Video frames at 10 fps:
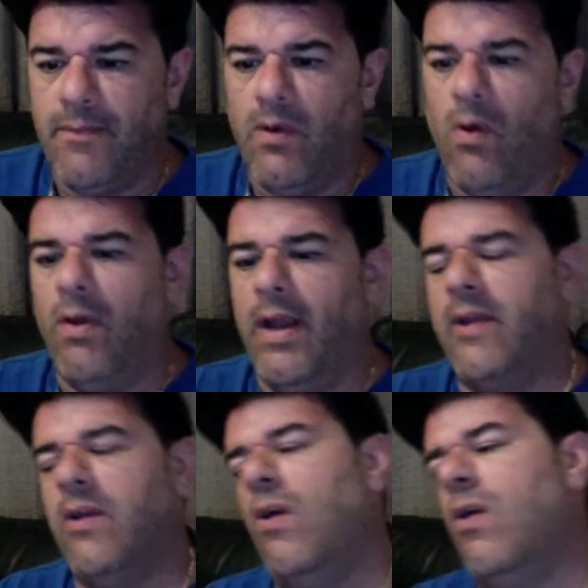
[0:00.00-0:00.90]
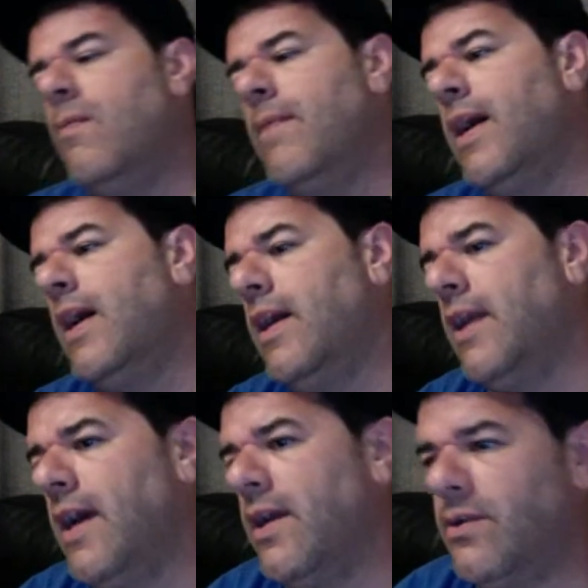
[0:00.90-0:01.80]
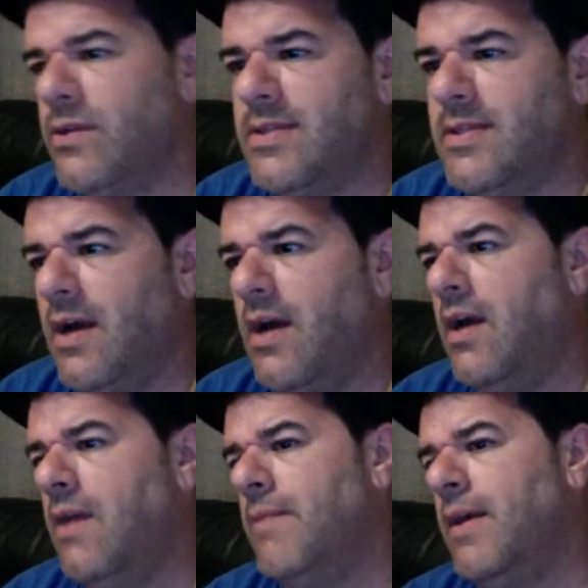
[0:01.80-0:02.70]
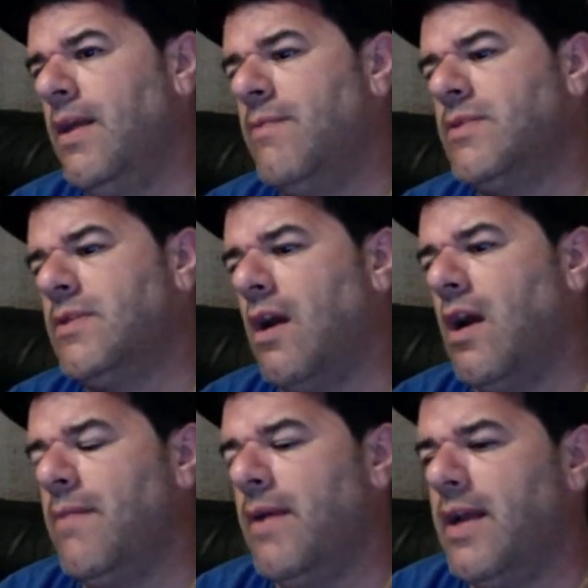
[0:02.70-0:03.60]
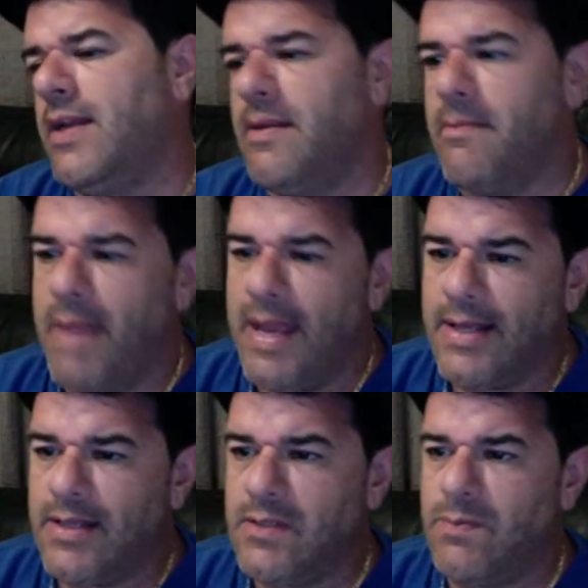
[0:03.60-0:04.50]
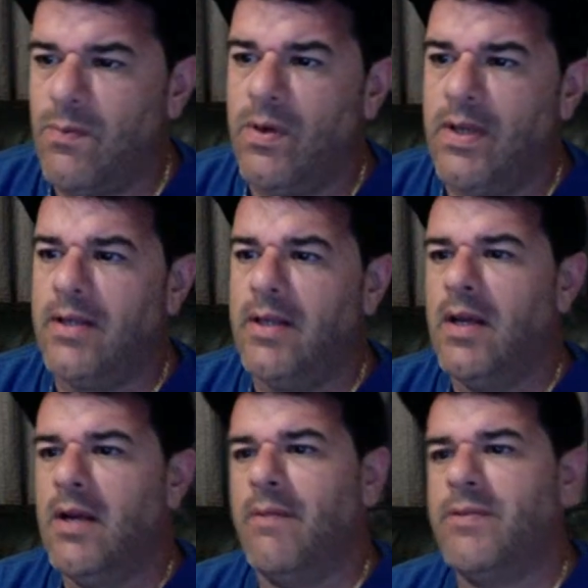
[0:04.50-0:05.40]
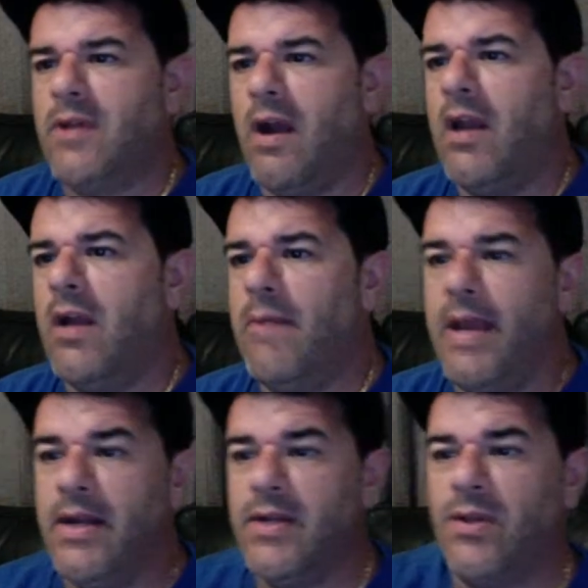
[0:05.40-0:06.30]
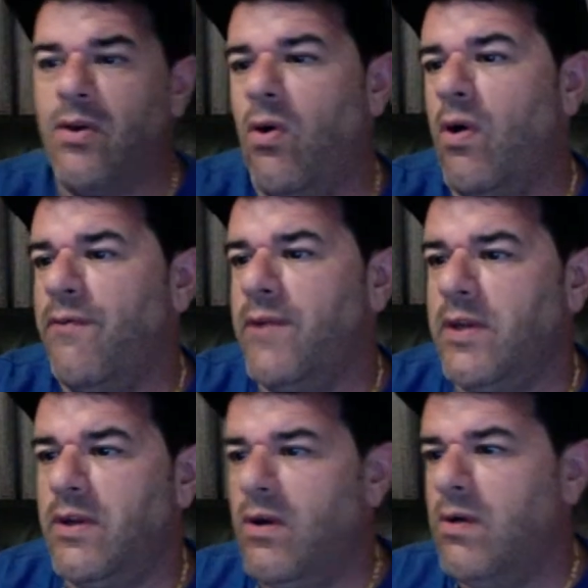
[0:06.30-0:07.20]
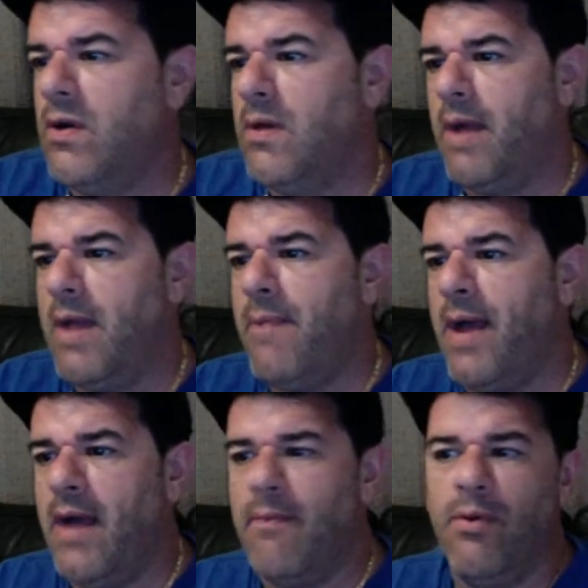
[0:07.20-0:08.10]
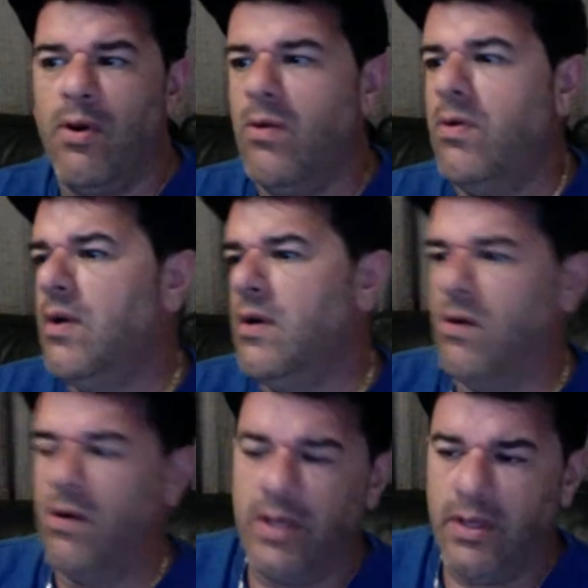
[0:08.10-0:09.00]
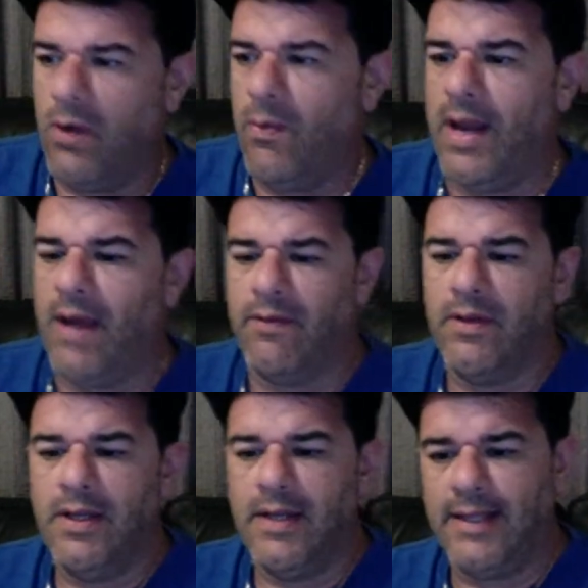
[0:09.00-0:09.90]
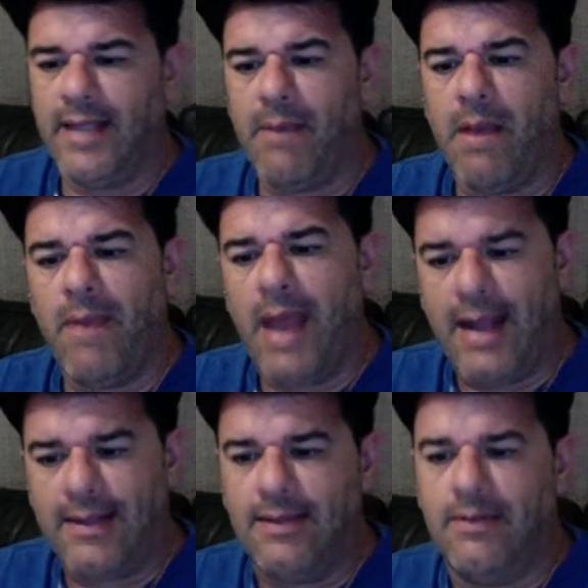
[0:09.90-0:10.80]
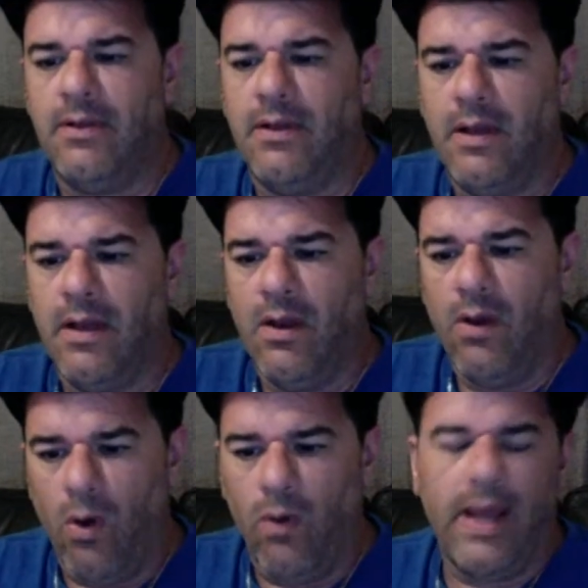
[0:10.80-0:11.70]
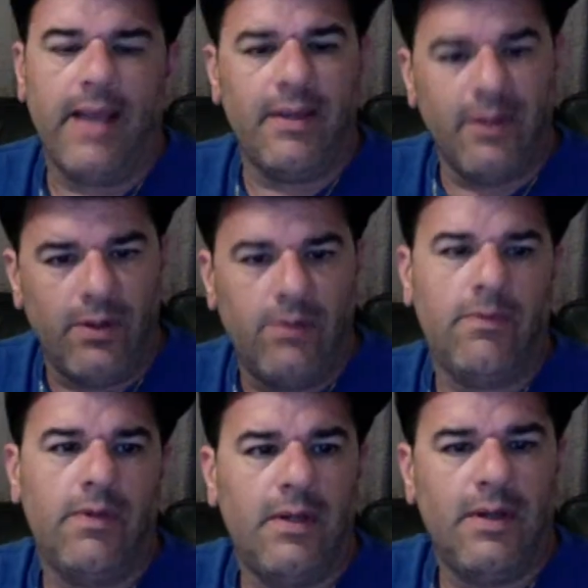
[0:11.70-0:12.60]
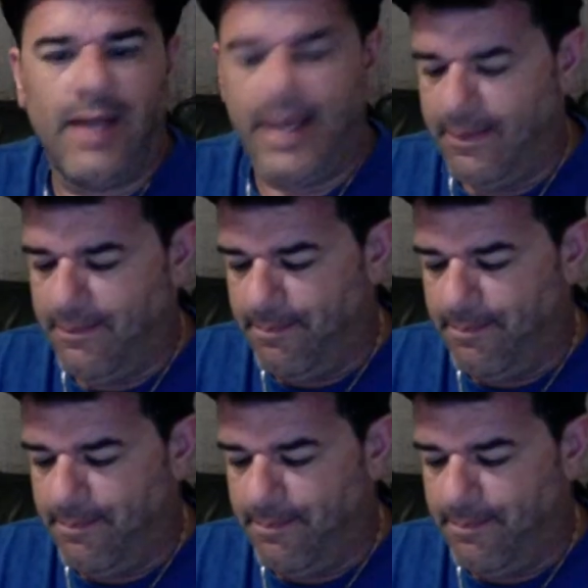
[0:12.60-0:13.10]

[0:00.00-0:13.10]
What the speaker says: Oh, like, yo, man, I had a good time, man. I'm sorry, man, I didn't make it this morning. I'm sorry I'm late. Here's a coffee, my bad, bro. Or, whatever. Like, they might be acting, like, like,